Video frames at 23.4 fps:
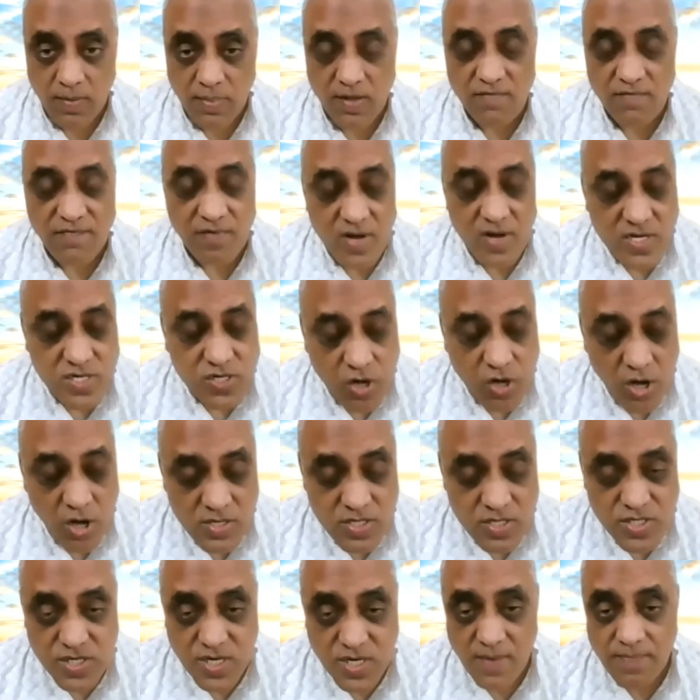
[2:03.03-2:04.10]
The first
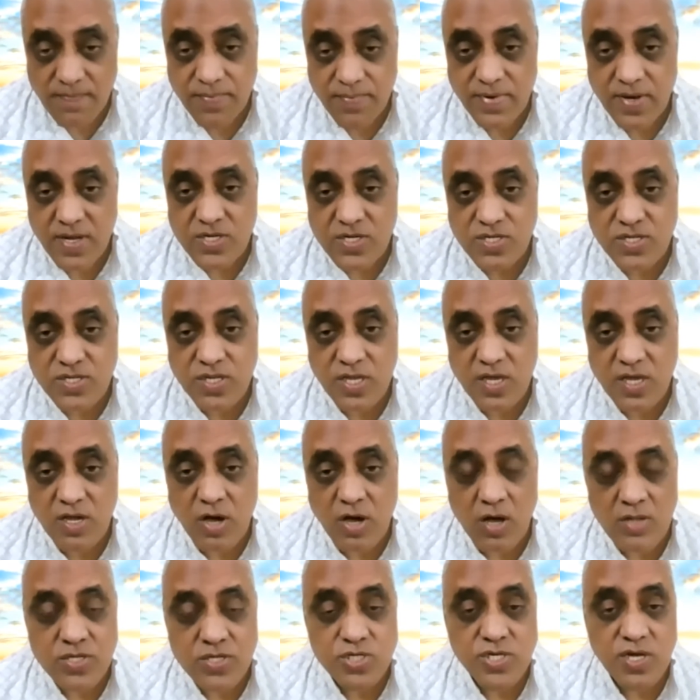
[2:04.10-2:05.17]
concept is the
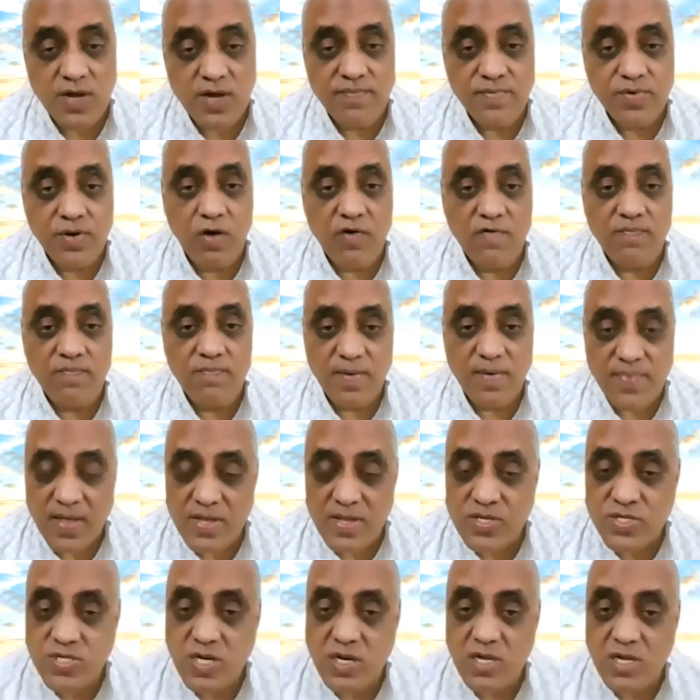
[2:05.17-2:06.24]
concept of
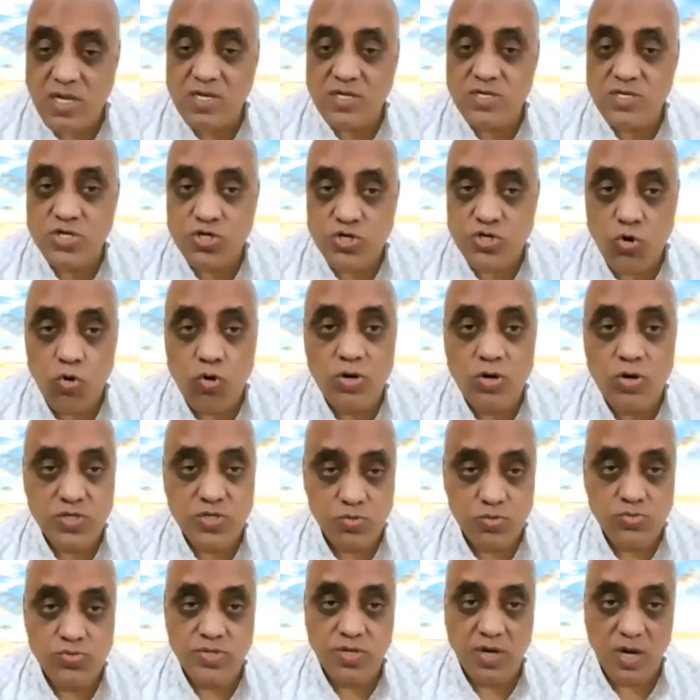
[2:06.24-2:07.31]
Patanjali's Yoga
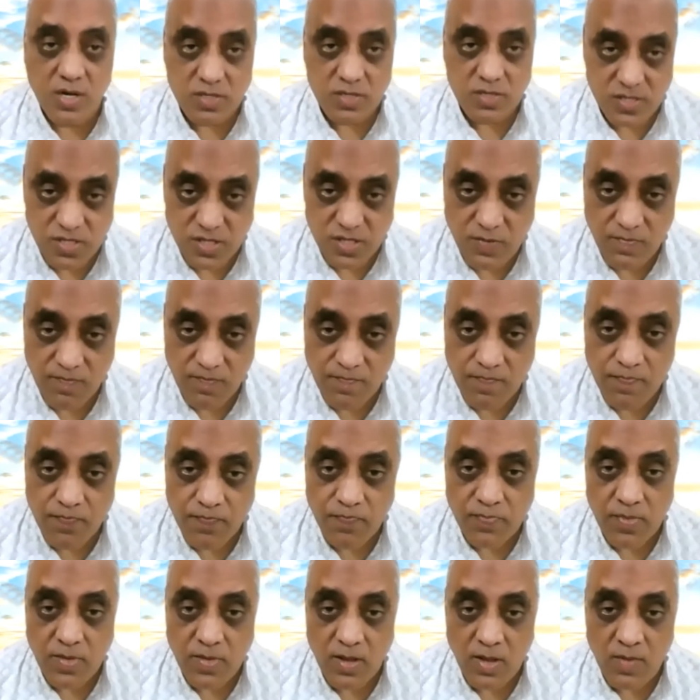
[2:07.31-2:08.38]
Sutras,
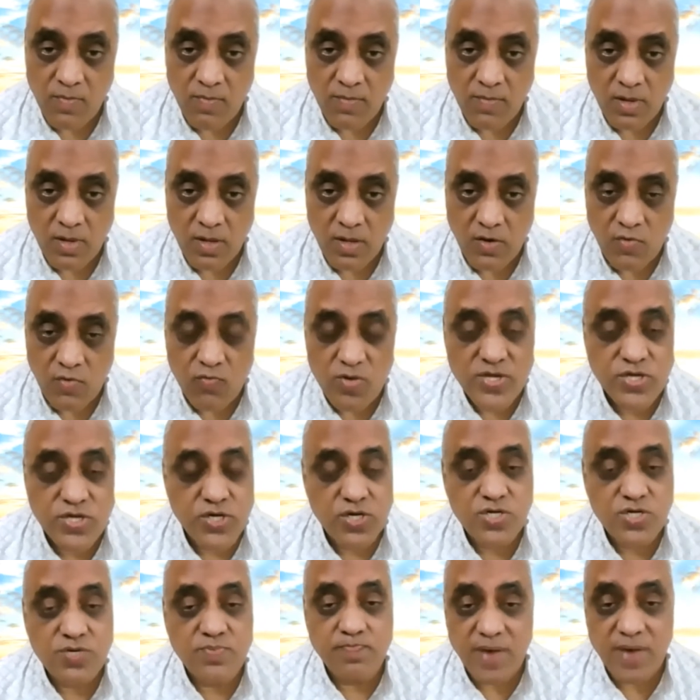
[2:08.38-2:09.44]

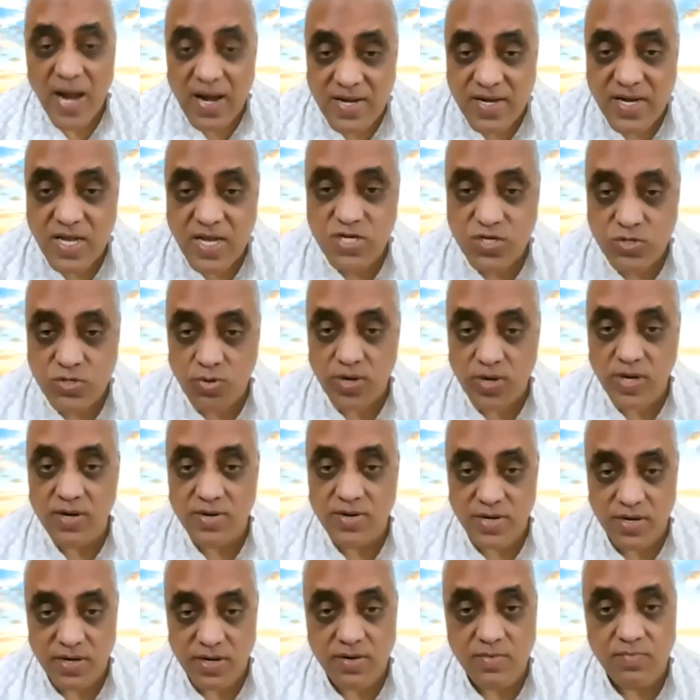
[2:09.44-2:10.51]
which is practice
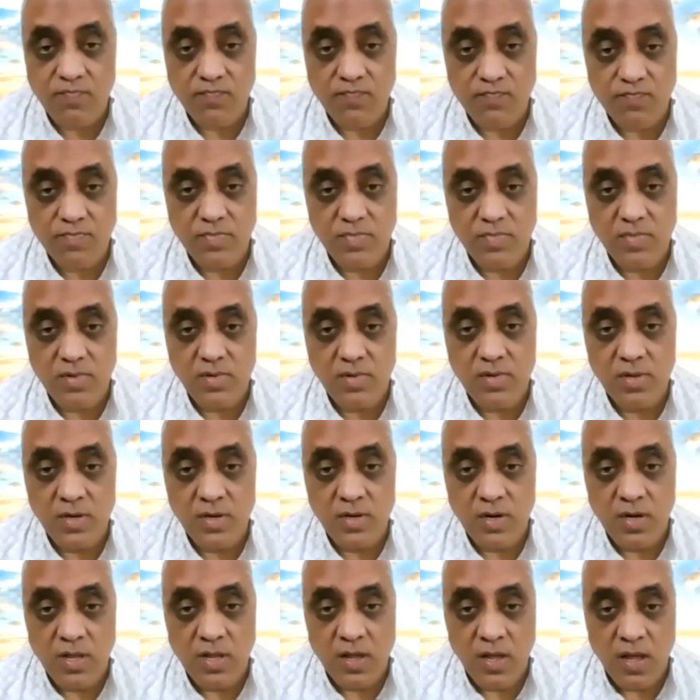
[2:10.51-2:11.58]
oriented.
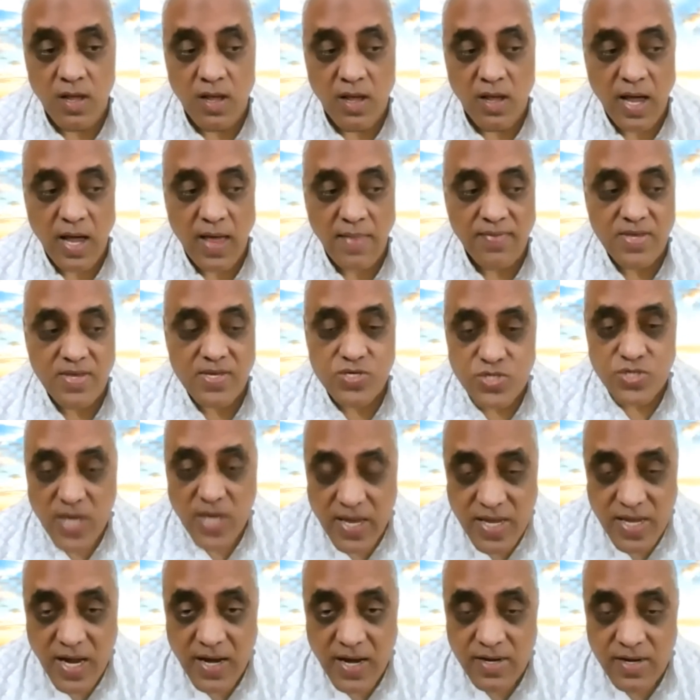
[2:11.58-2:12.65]
And the
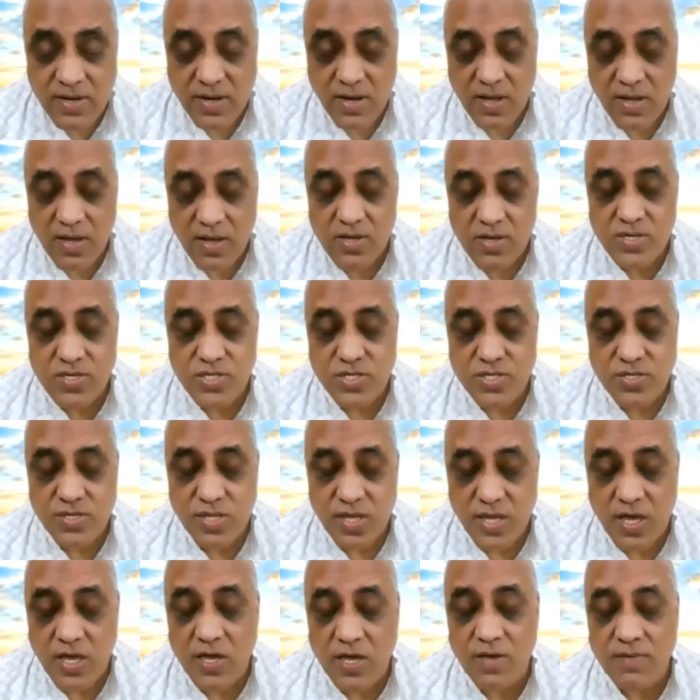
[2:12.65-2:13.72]
second is
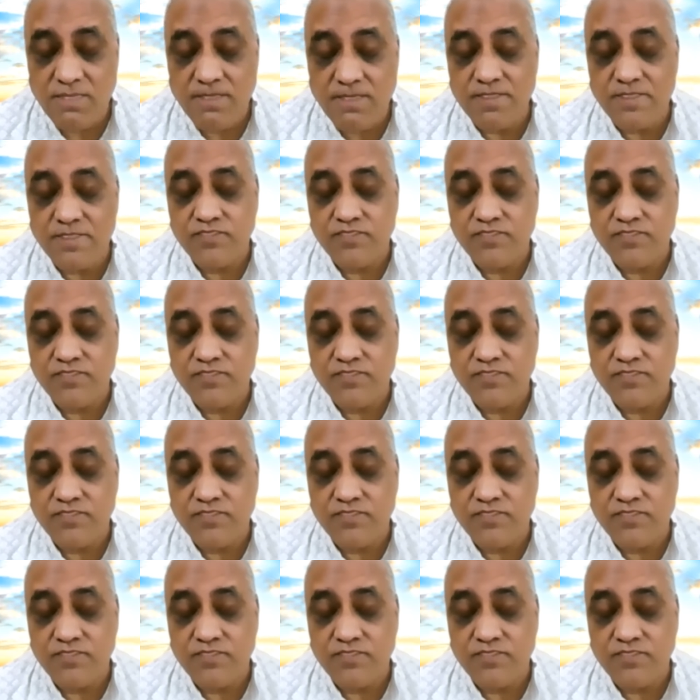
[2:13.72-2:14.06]
the